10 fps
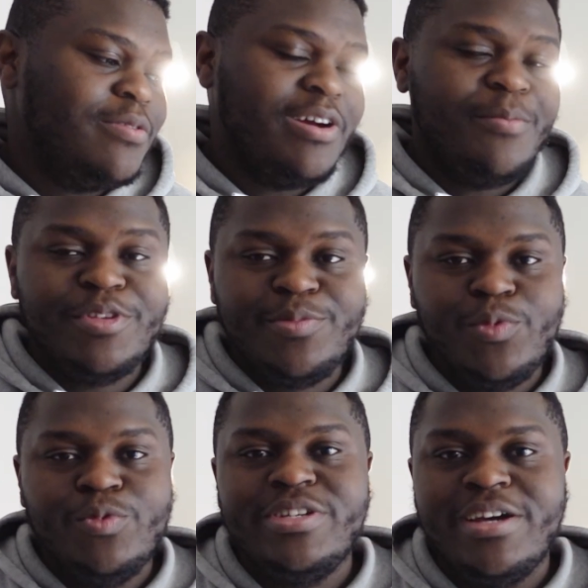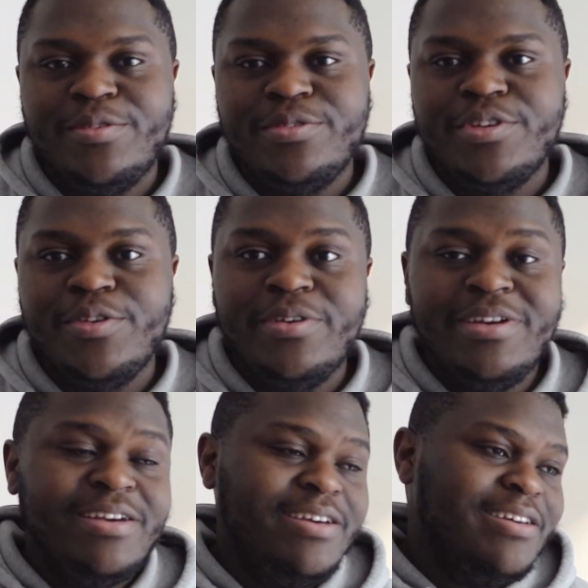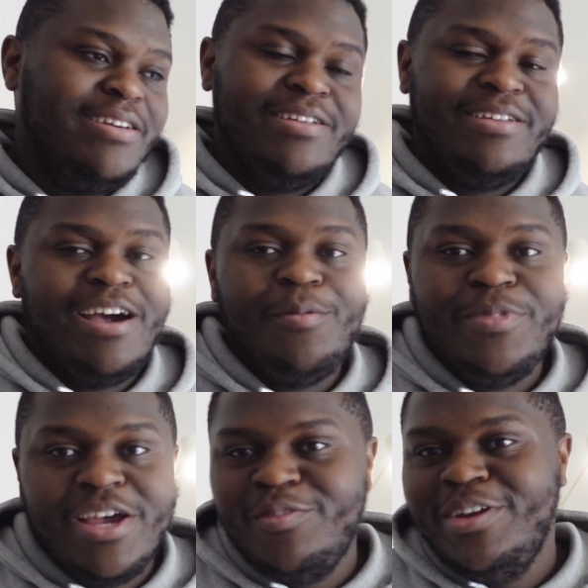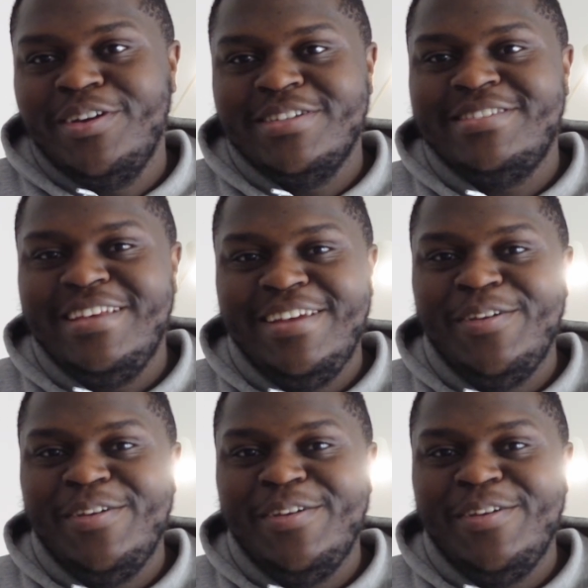I'm a small channel, so I'm definitely gonna see